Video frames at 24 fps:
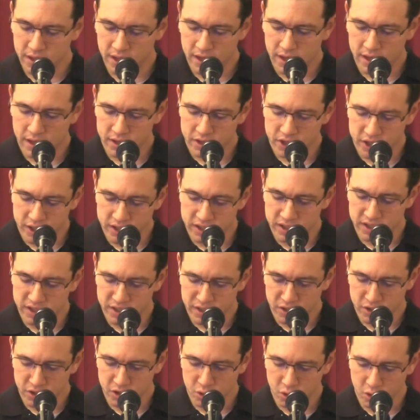uh,
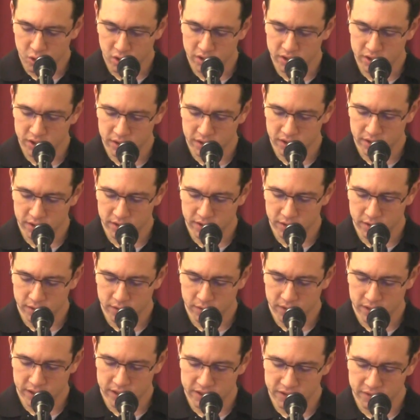Jesus endured
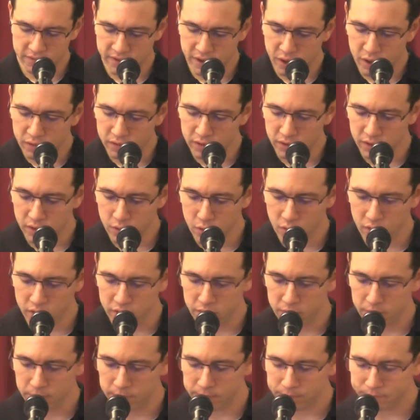in his fear of the Lord.